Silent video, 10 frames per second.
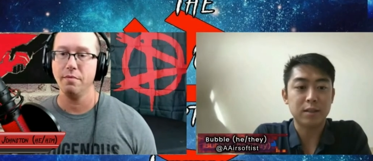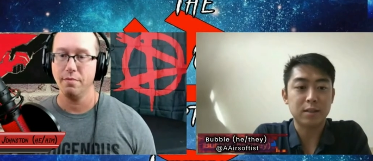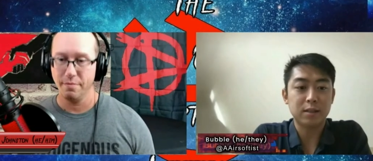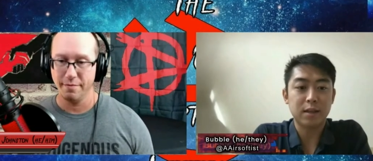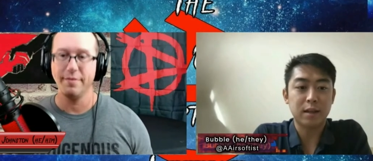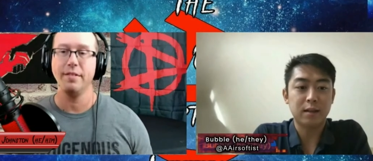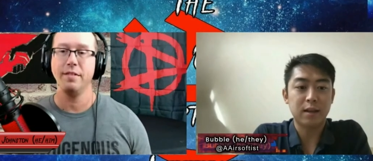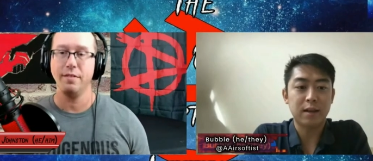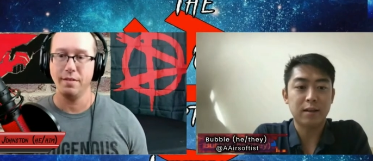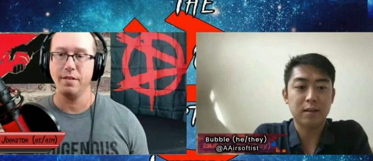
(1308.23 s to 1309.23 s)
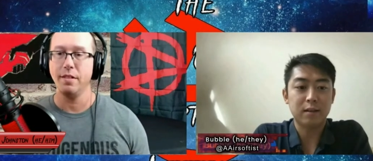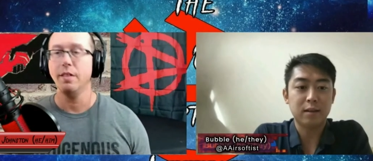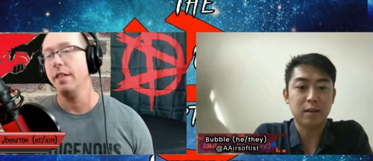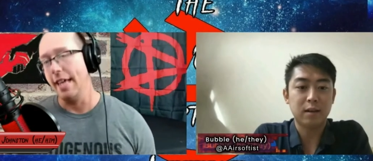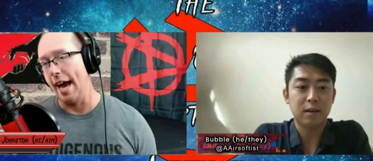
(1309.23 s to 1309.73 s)
Speaker 1: unions and
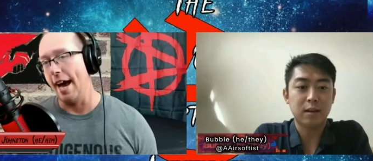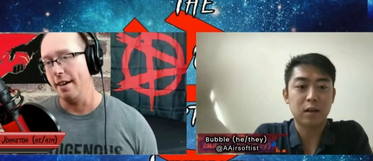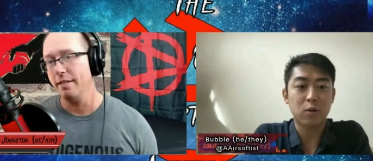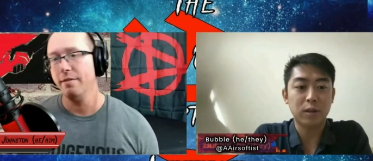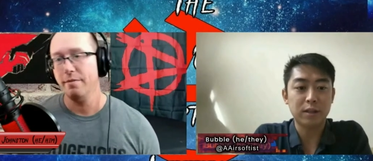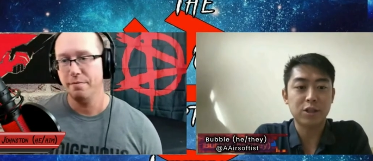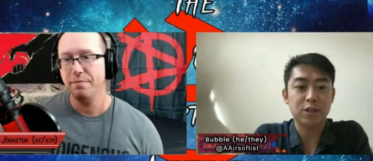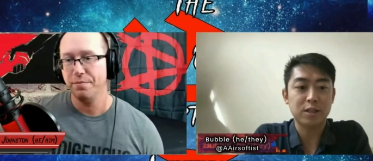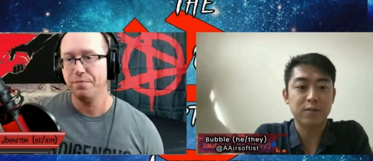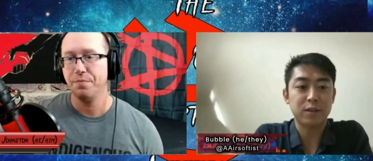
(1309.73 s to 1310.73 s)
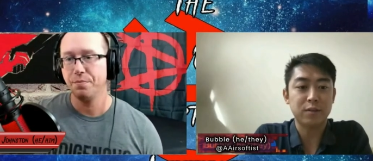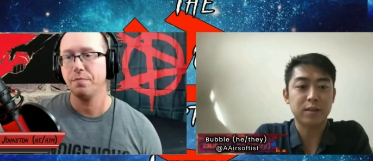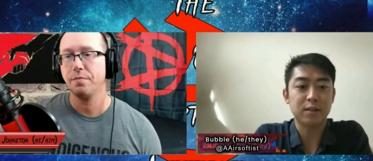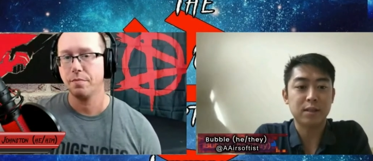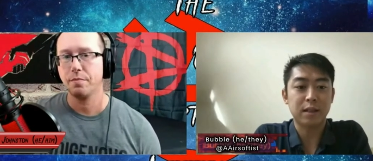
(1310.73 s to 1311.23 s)
and yeah. uh, coalitions
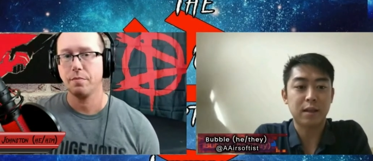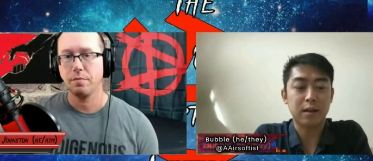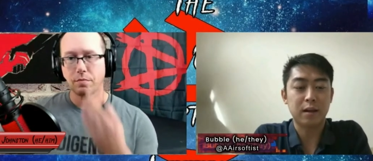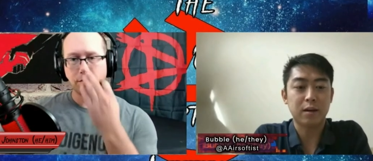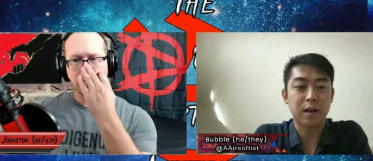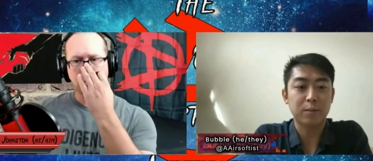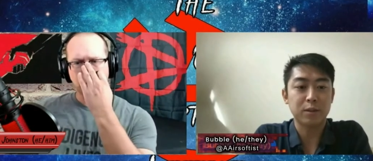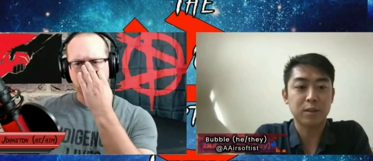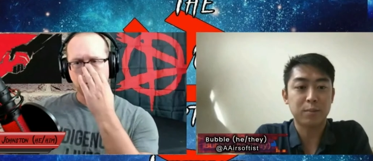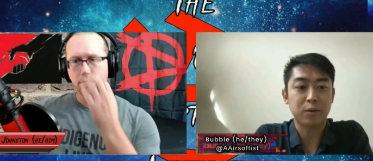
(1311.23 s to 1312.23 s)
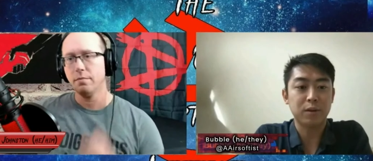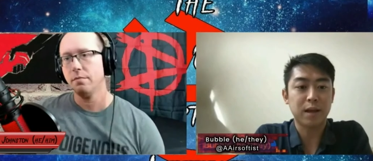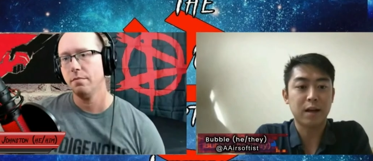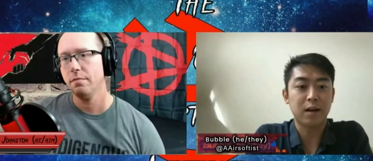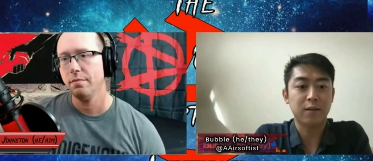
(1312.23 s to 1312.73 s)
of unions that are able to
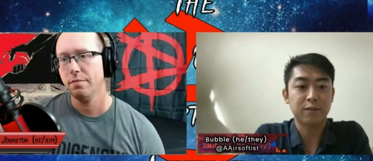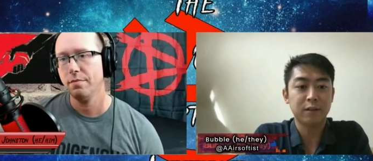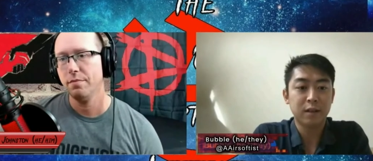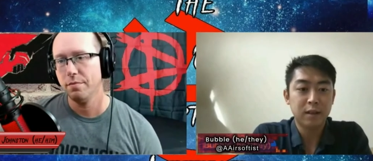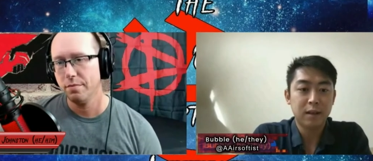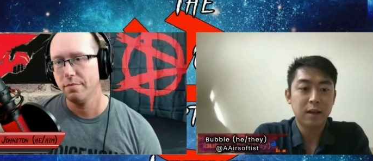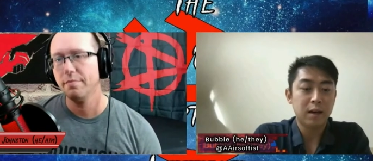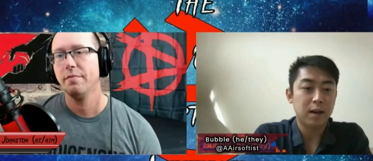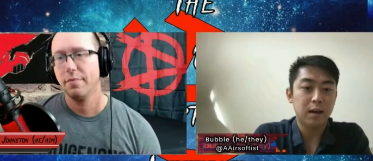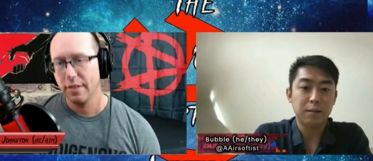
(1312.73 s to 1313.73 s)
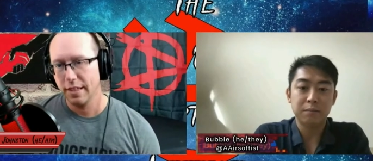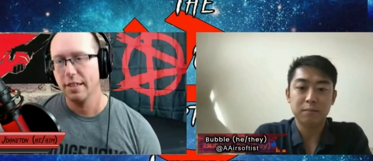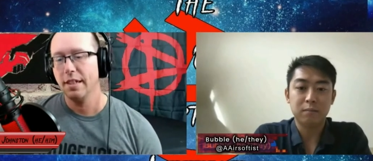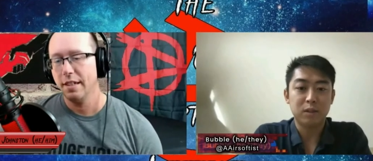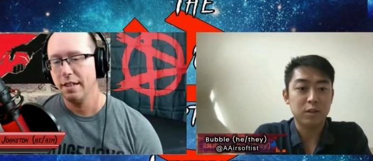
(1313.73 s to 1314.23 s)
pull that off.
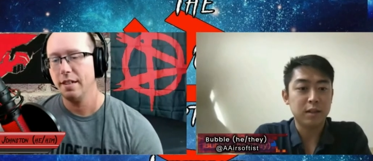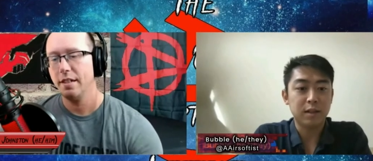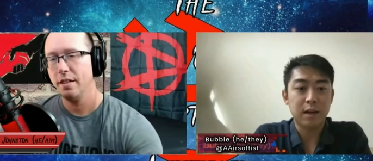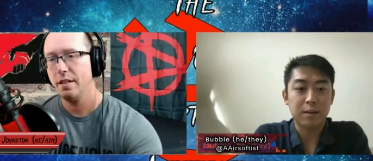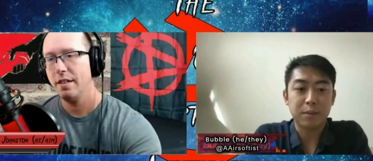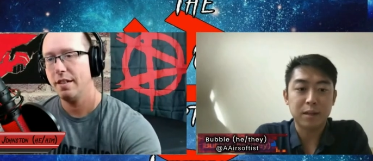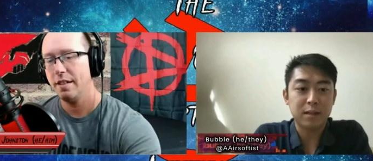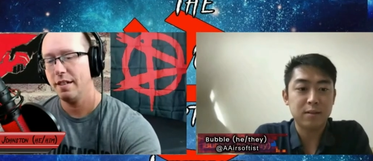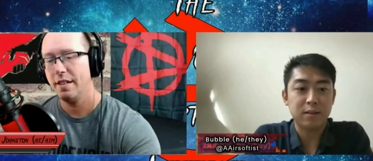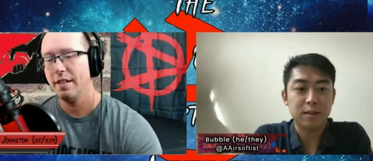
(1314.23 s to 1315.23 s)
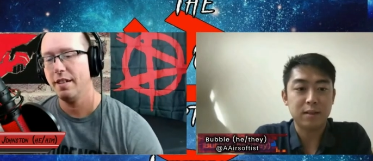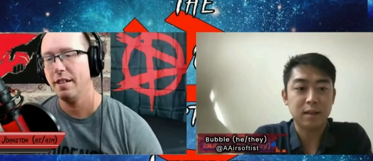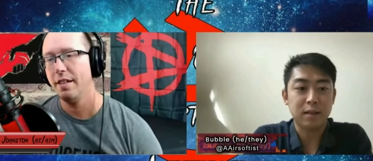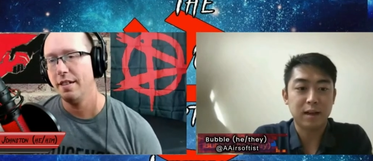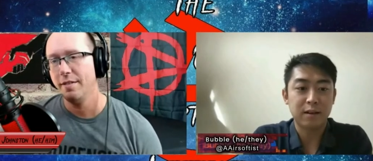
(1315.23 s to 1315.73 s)
Um, you need a lot of money.
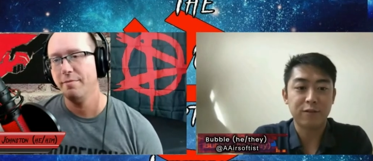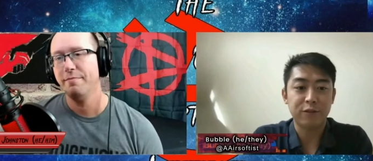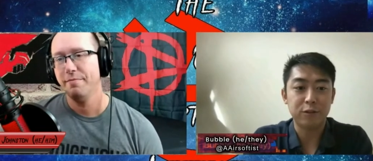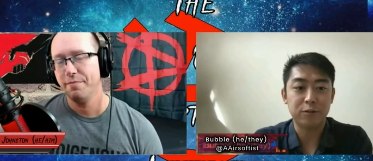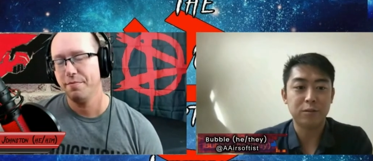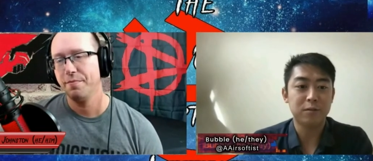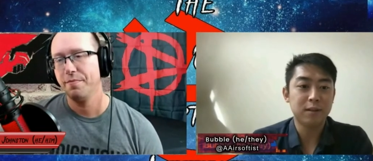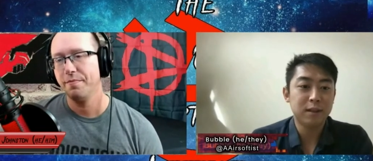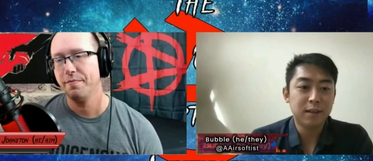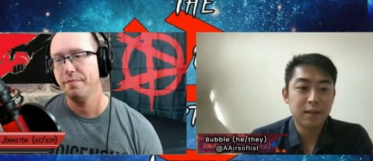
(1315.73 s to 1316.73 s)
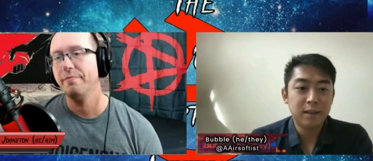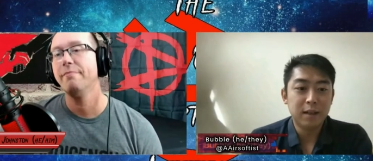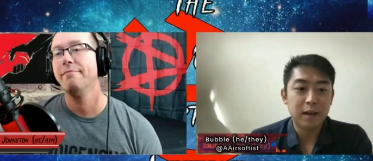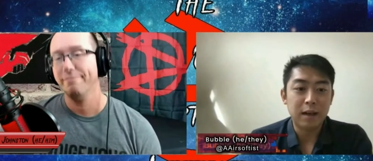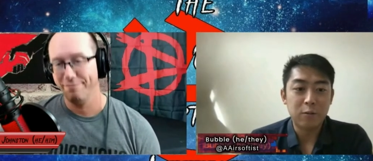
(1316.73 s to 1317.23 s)
You need a lot of food
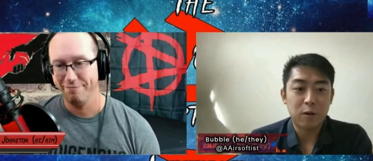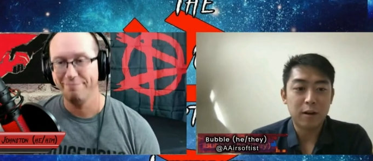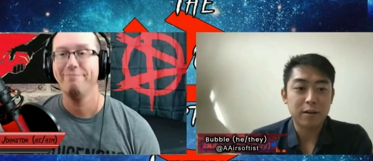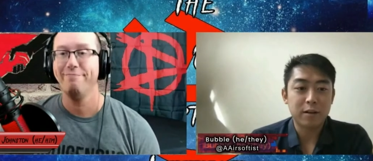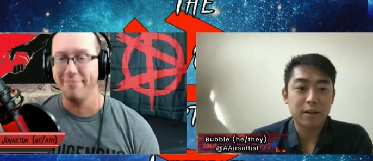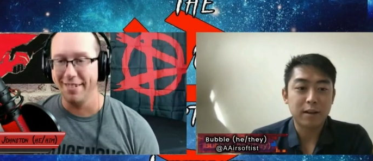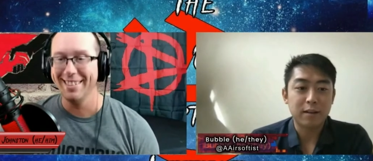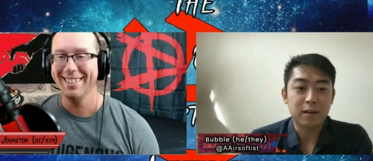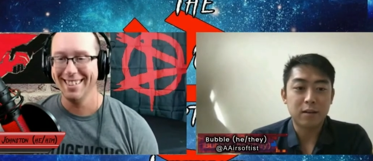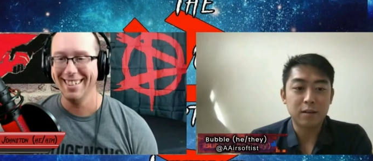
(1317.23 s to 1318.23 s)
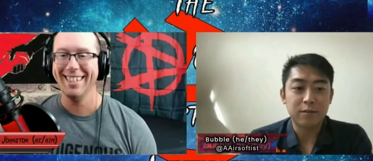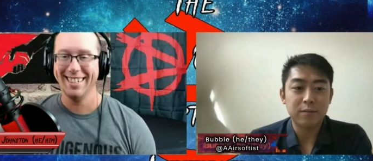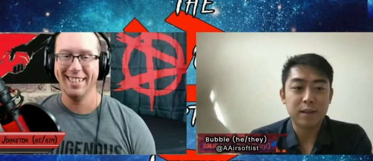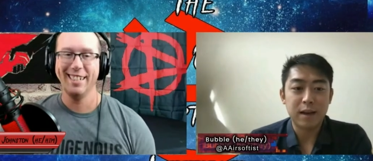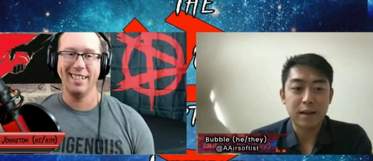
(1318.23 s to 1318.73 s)
uh, and water and
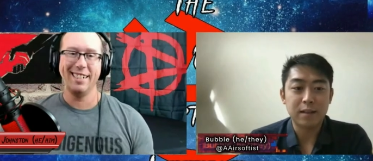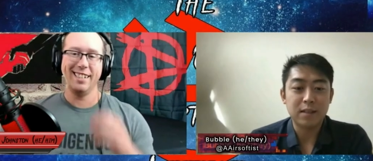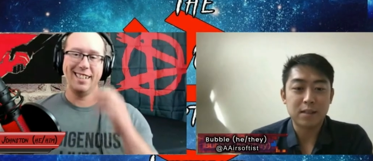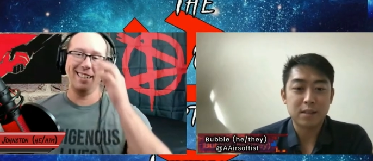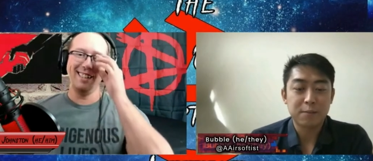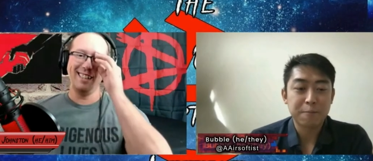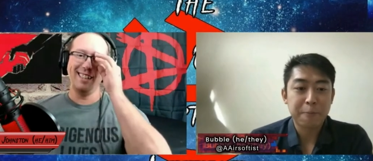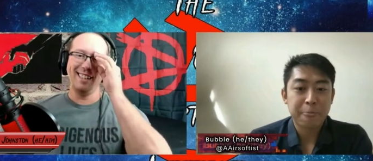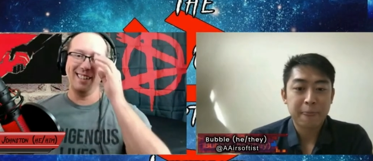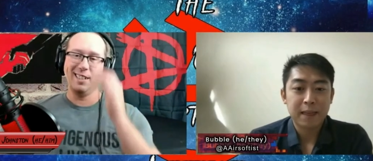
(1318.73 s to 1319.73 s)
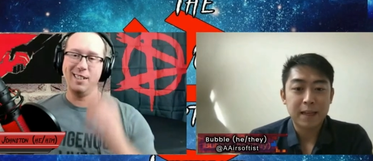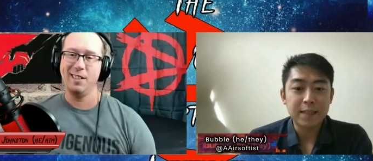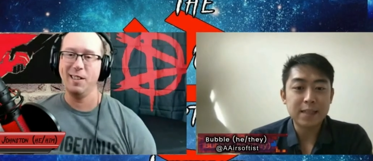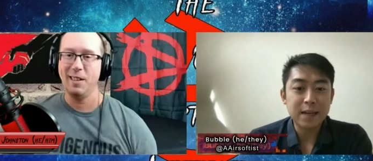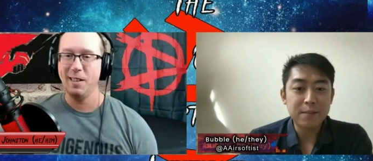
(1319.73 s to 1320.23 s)
all. Of, yeah, it's
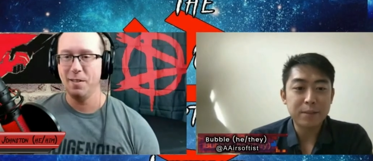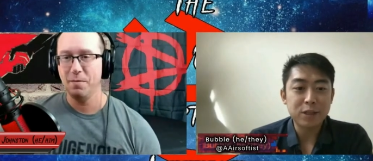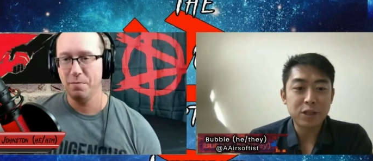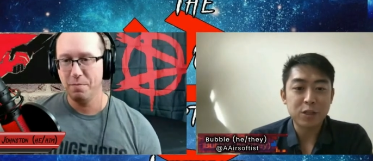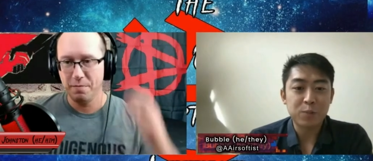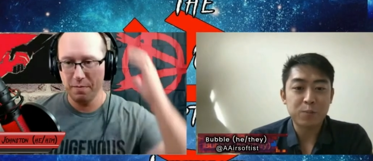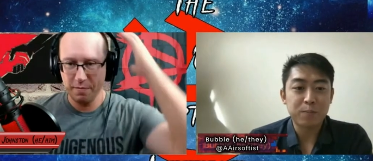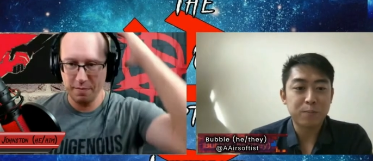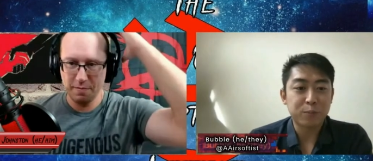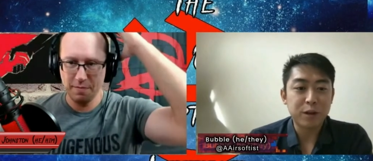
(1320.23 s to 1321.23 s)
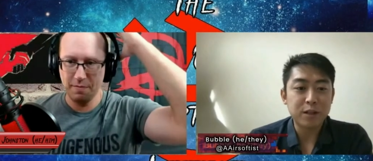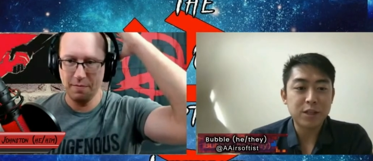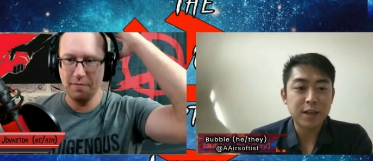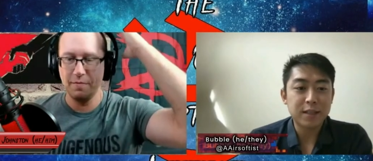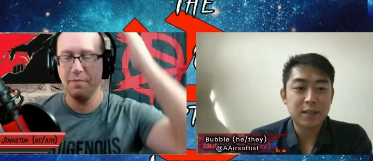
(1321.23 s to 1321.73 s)
it's an ambitious
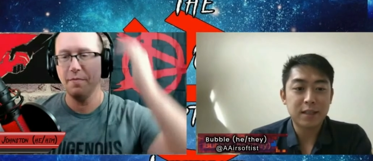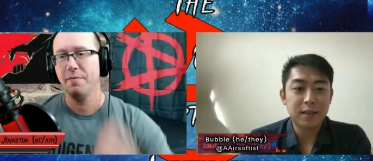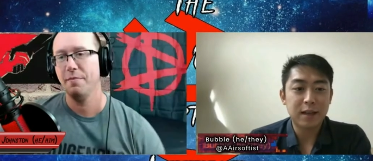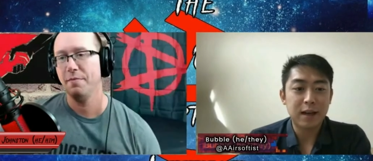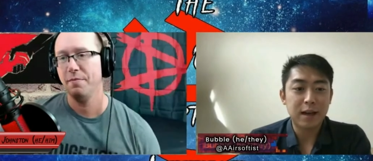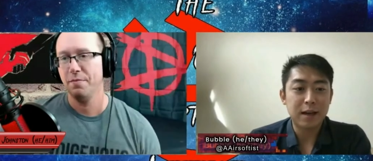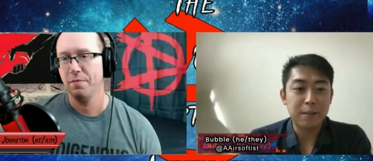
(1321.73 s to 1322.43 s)
project,